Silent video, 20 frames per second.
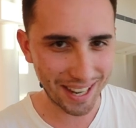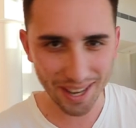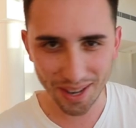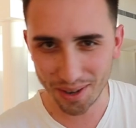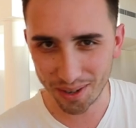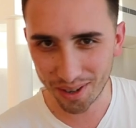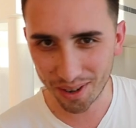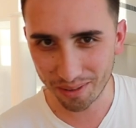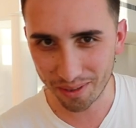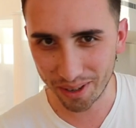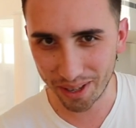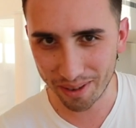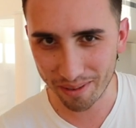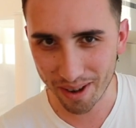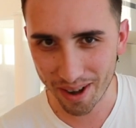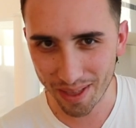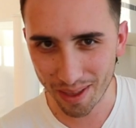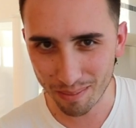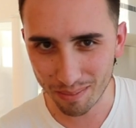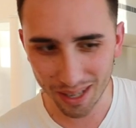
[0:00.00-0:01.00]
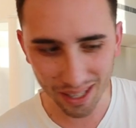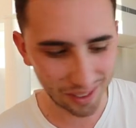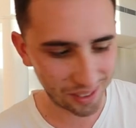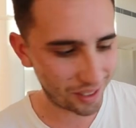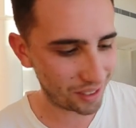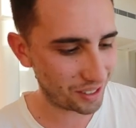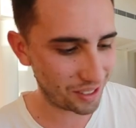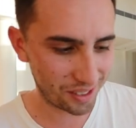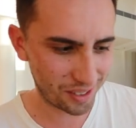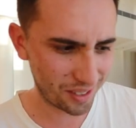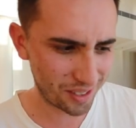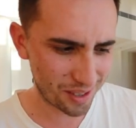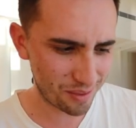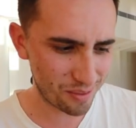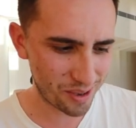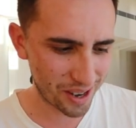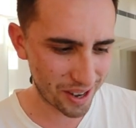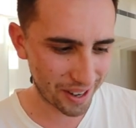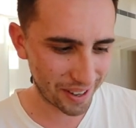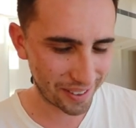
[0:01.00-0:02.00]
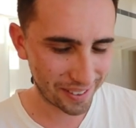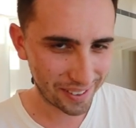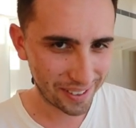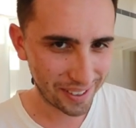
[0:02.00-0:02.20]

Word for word: that you're not really running the business? It's not gonna work.